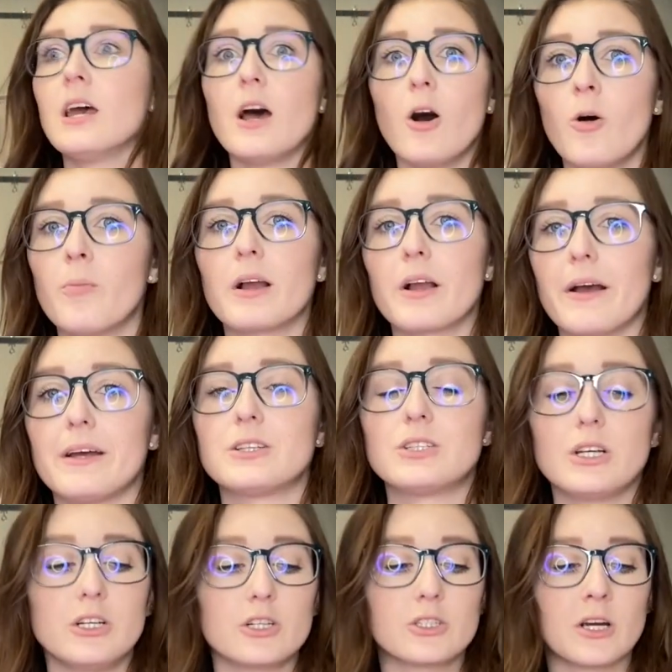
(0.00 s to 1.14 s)
Oh my gosh,
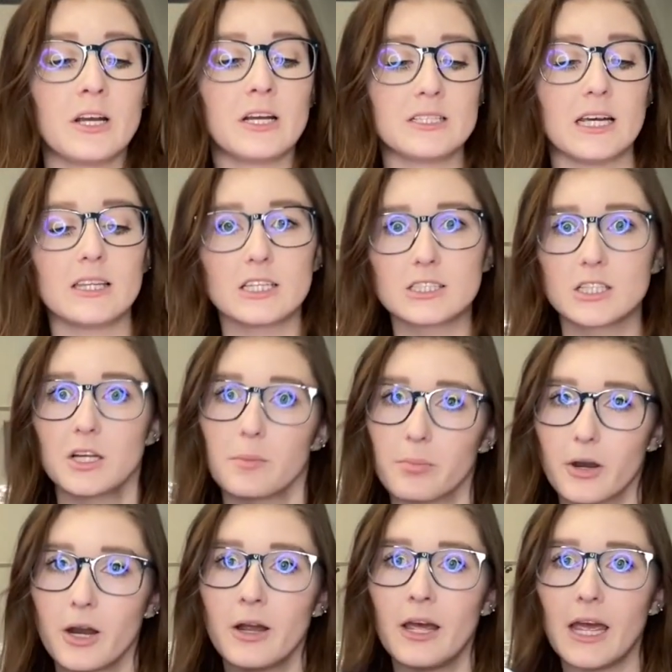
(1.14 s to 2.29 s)
and you're trying to take this
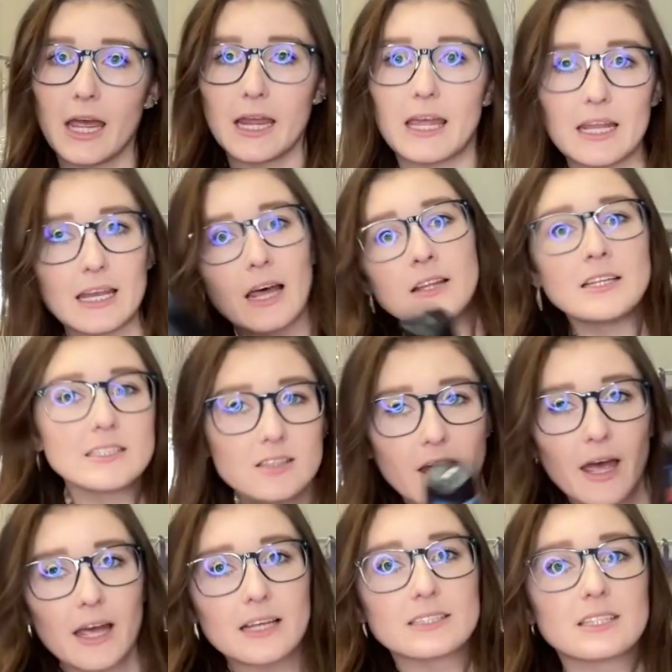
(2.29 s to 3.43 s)
clipper and get down these
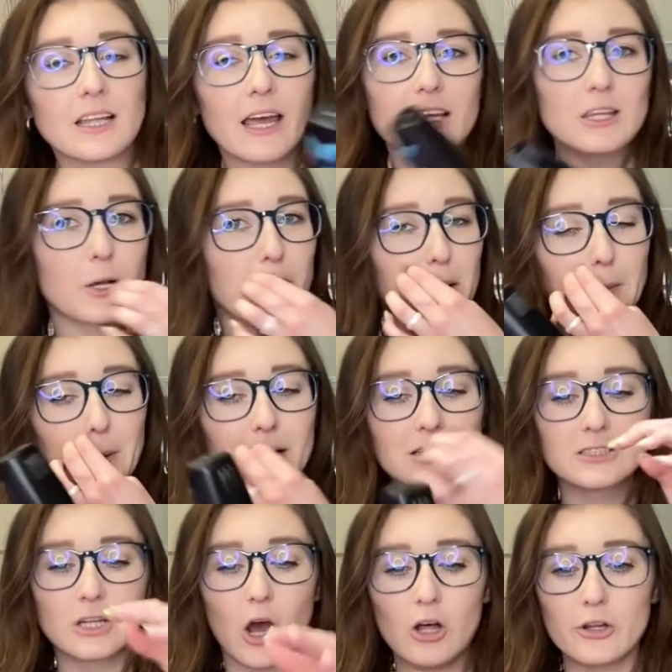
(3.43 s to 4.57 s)
legs, and like the clipper
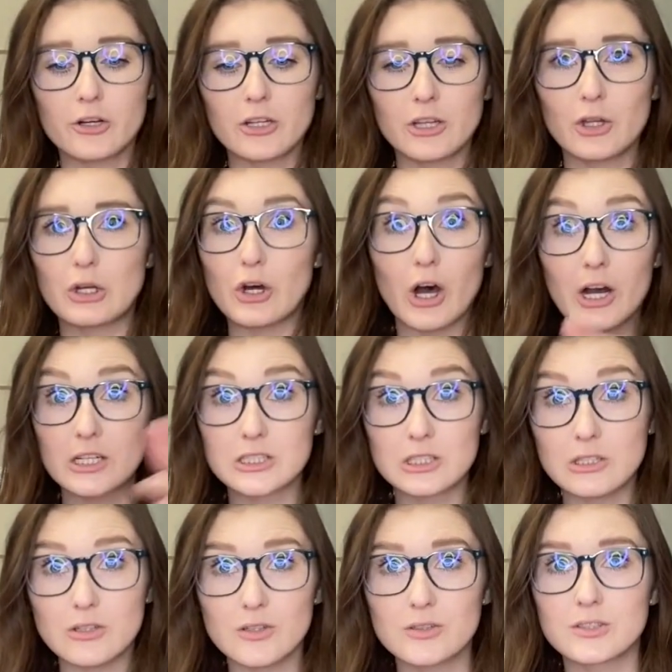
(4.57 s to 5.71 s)
is taller than the dog
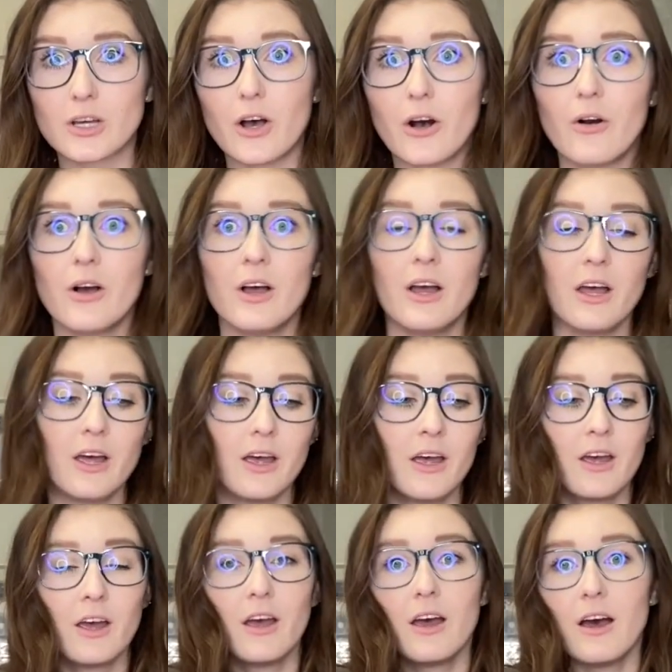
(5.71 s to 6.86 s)
too, so
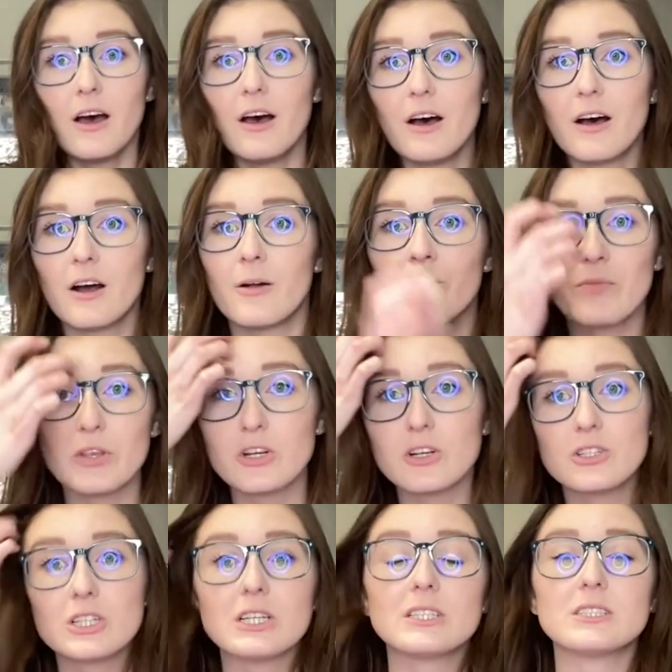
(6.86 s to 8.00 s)

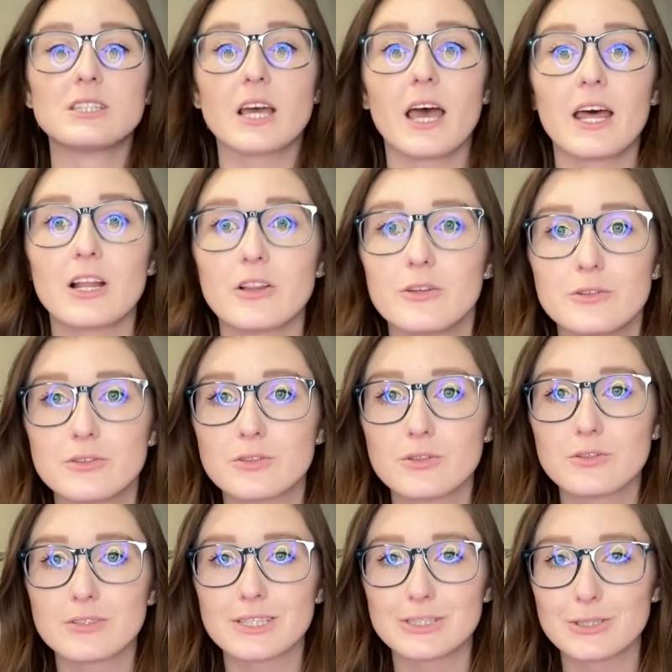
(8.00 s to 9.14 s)
you're just at a
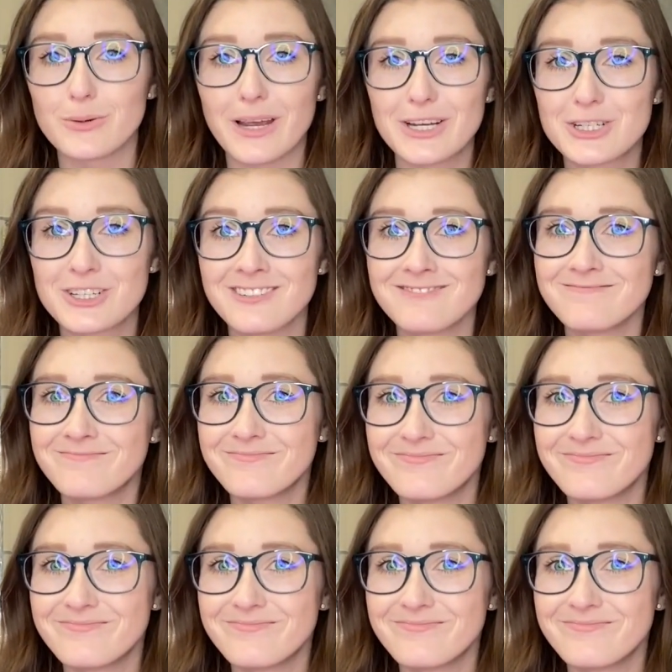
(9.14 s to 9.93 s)
lose-lose situation.